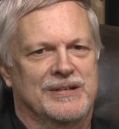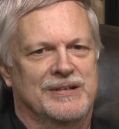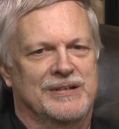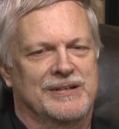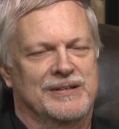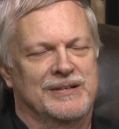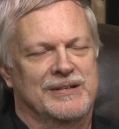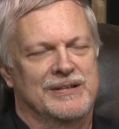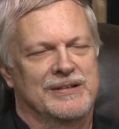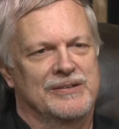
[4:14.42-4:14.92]

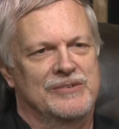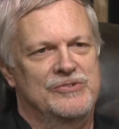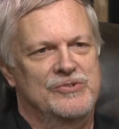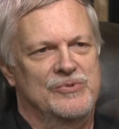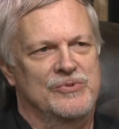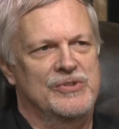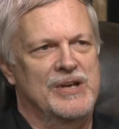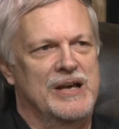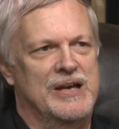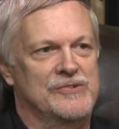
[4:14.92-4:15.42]
in uh,
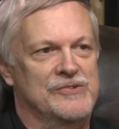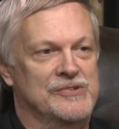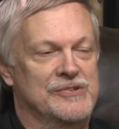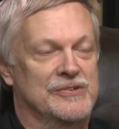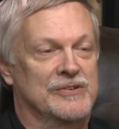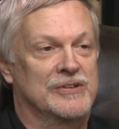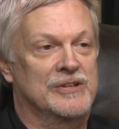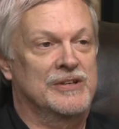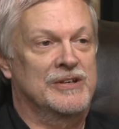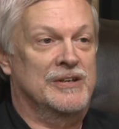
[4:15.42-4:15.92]

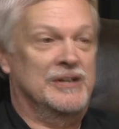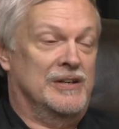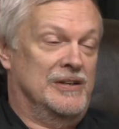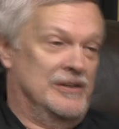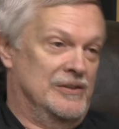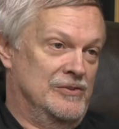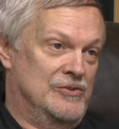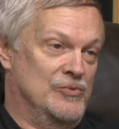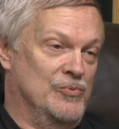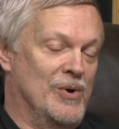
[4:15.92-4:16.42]
2000
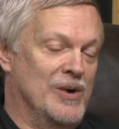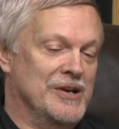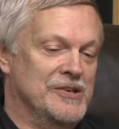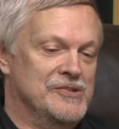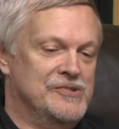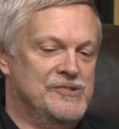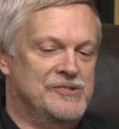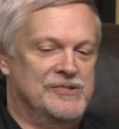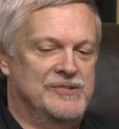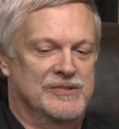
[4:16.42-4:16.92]

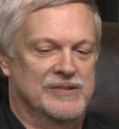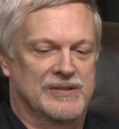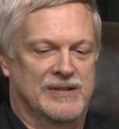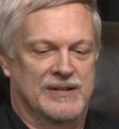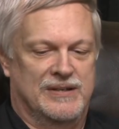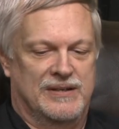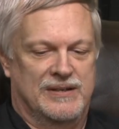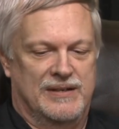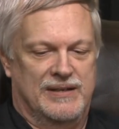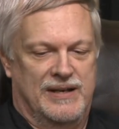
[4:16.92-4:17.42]
twice
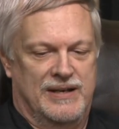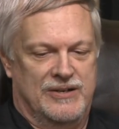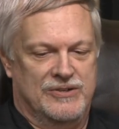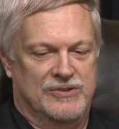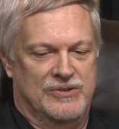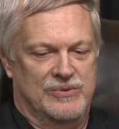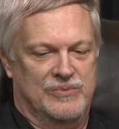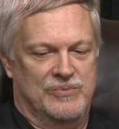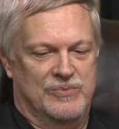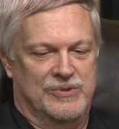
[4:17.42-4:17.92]
uh,
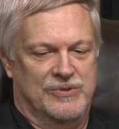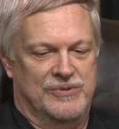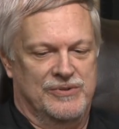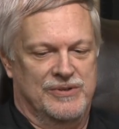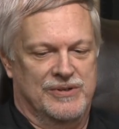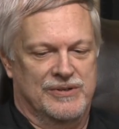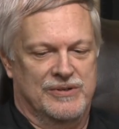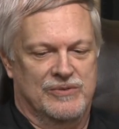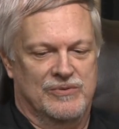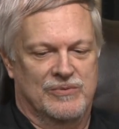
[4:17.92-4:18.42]
actually with
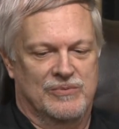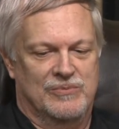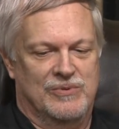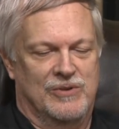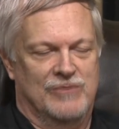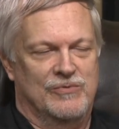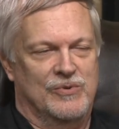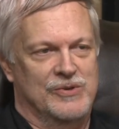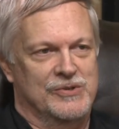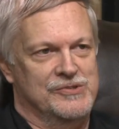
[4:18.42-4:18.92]
a group
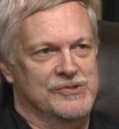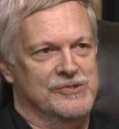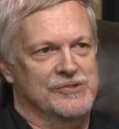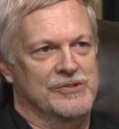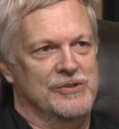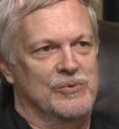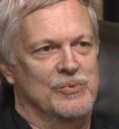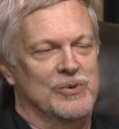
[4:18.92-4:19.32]
called Voices in the